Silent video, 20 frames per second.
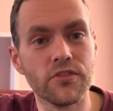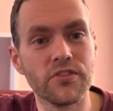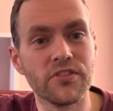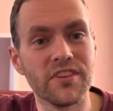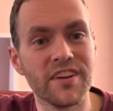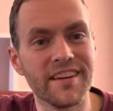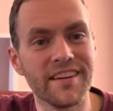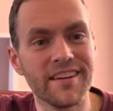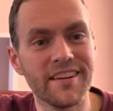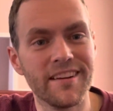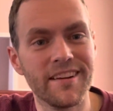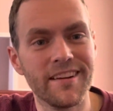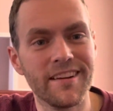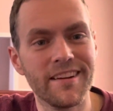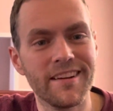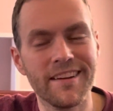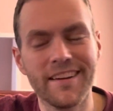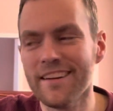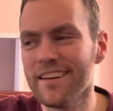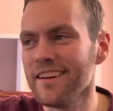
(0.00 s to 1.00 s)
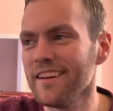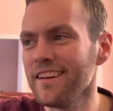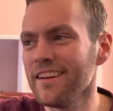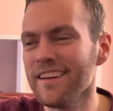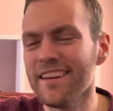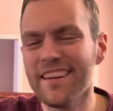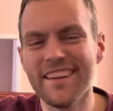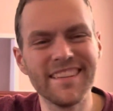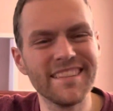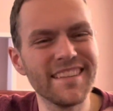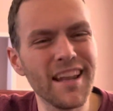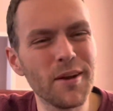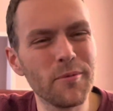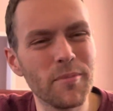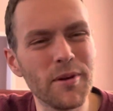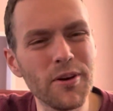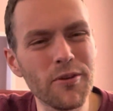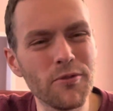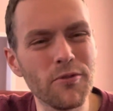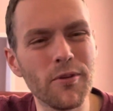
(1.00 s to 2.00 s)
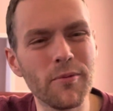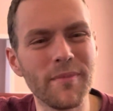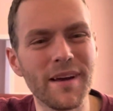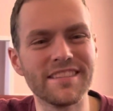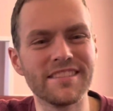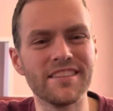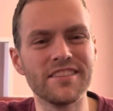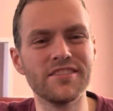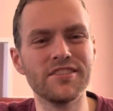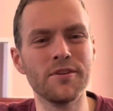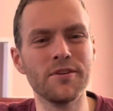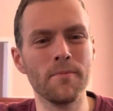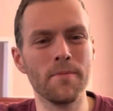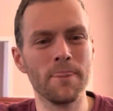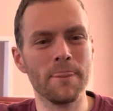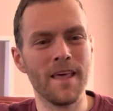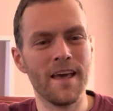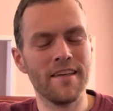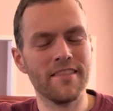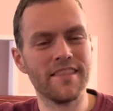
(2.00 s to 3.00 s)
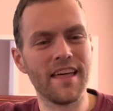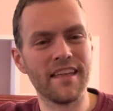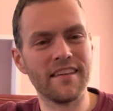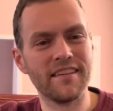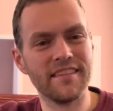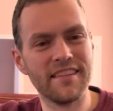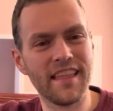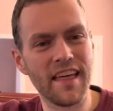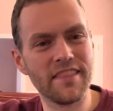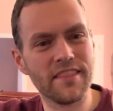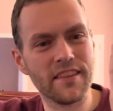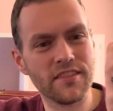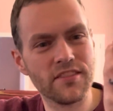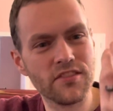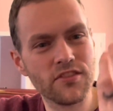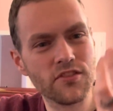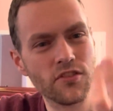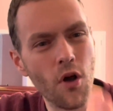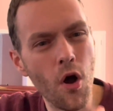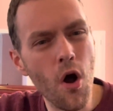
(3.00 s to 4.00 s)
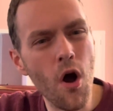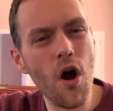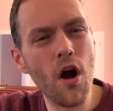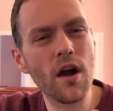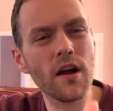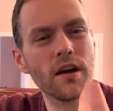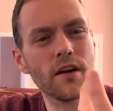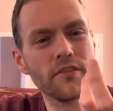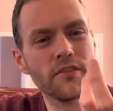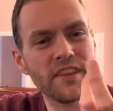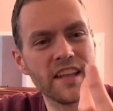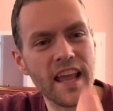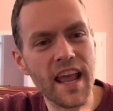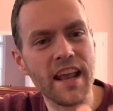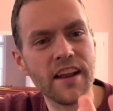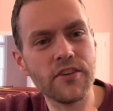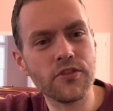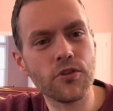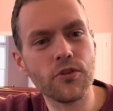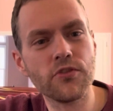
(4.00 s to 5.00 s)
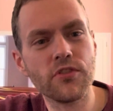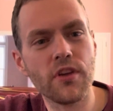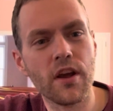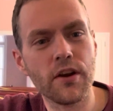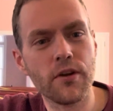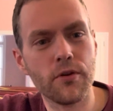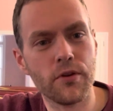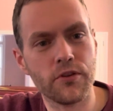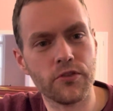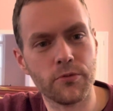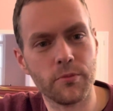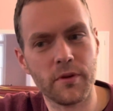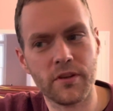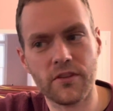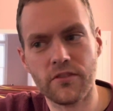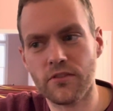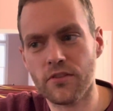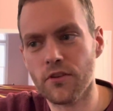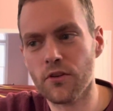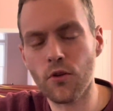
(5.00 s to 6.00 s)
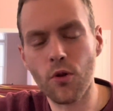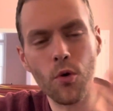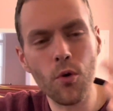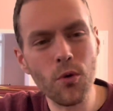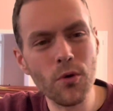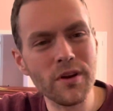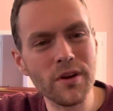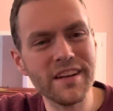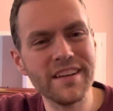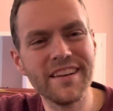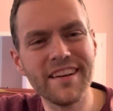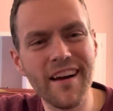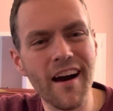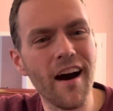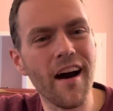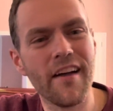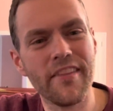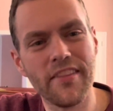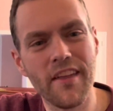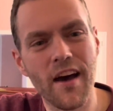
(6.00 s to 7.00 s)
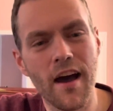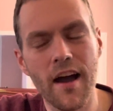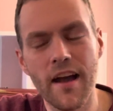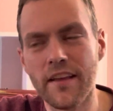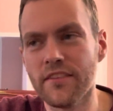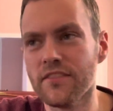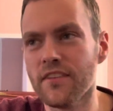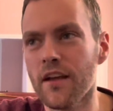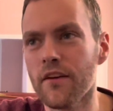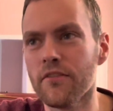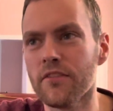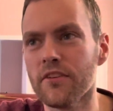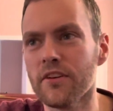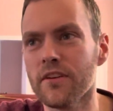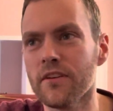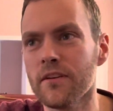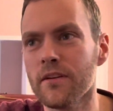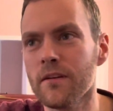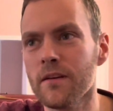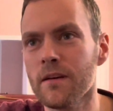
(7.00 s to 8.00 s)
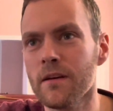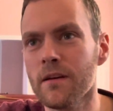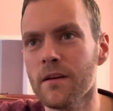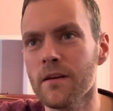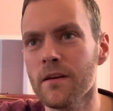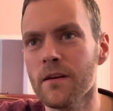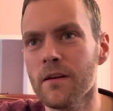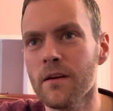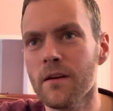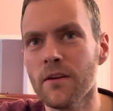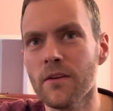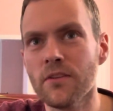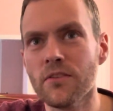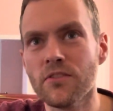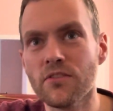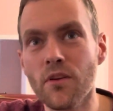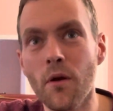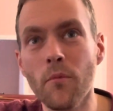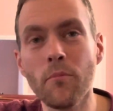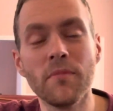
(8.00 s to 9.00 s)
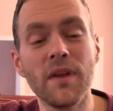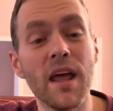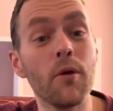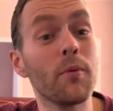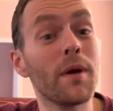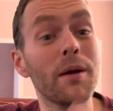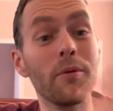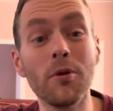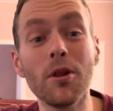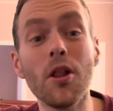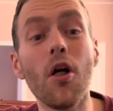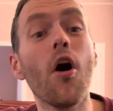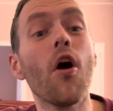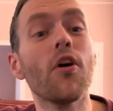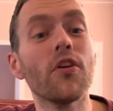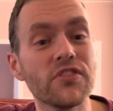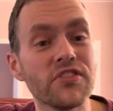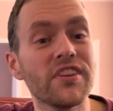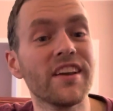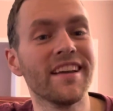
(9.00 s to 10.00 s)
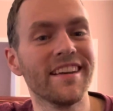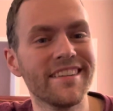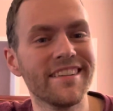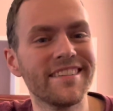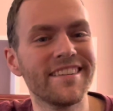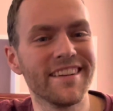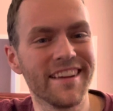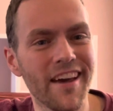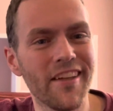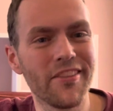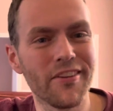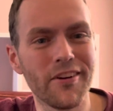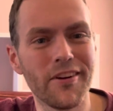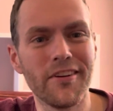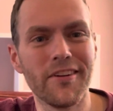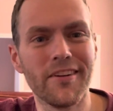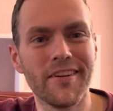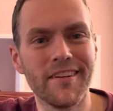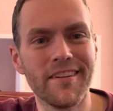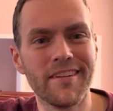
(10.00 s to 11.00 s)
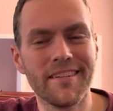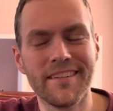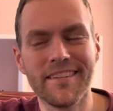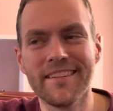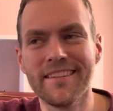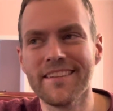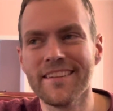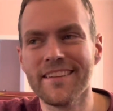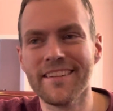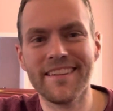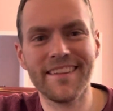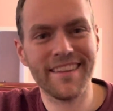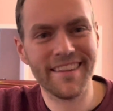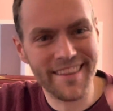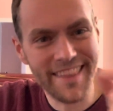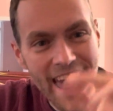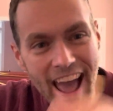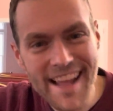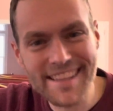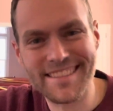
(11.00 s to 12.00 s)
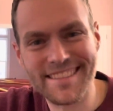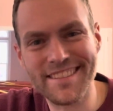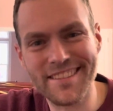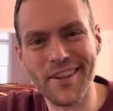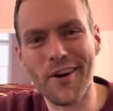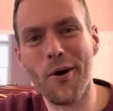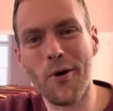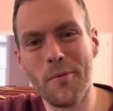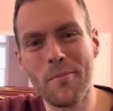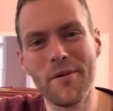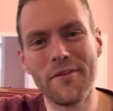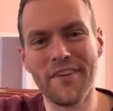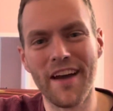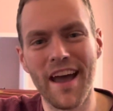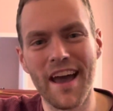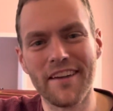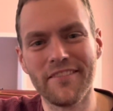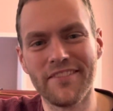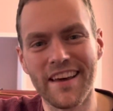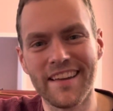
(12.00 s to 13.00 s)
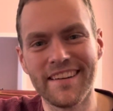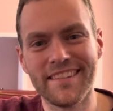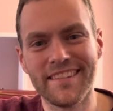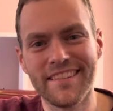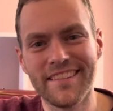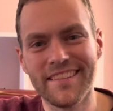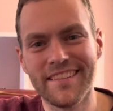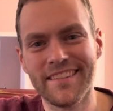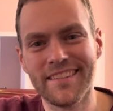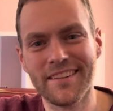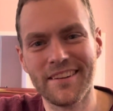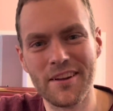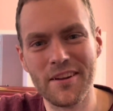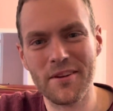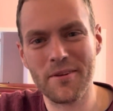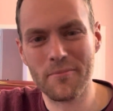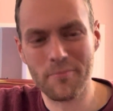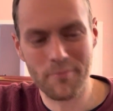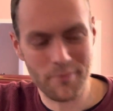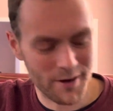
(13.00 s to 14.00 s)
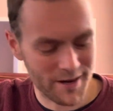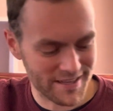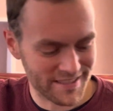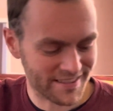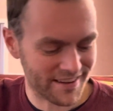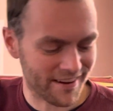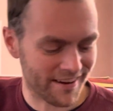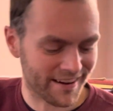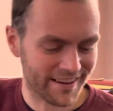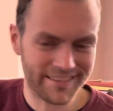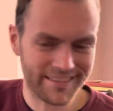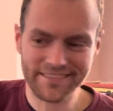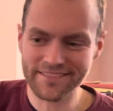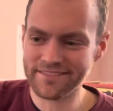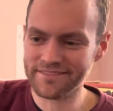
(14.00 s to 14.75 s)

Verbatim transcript: sing. Isn't that a beautiful message? That, that the song of the angels on Christmas, glory to God in the highest heaven, someday we will all sing it together. That's the hope of Advent. Praise God.